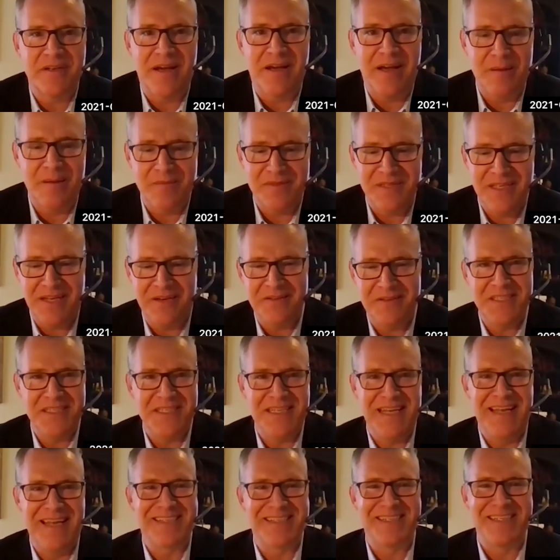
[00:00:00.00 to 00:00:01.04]
times the energy
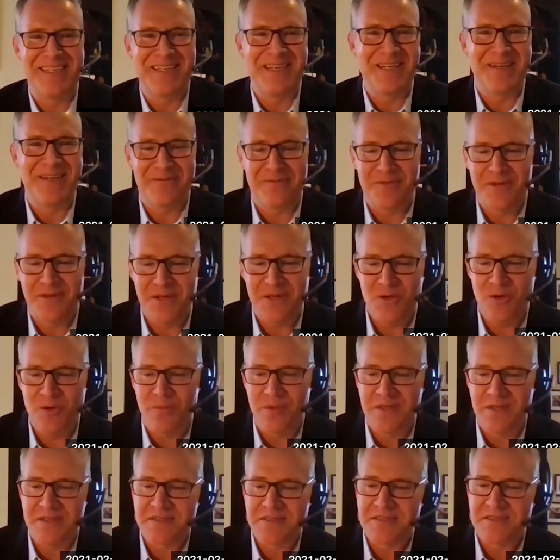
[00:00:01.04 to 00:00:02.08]
density of
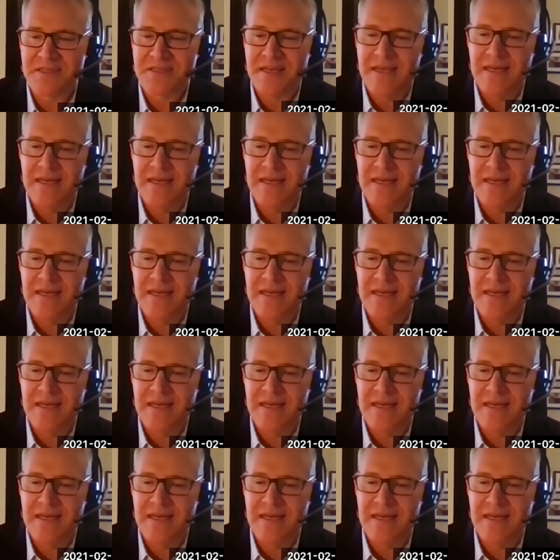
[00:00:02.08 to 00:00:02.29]
renewables.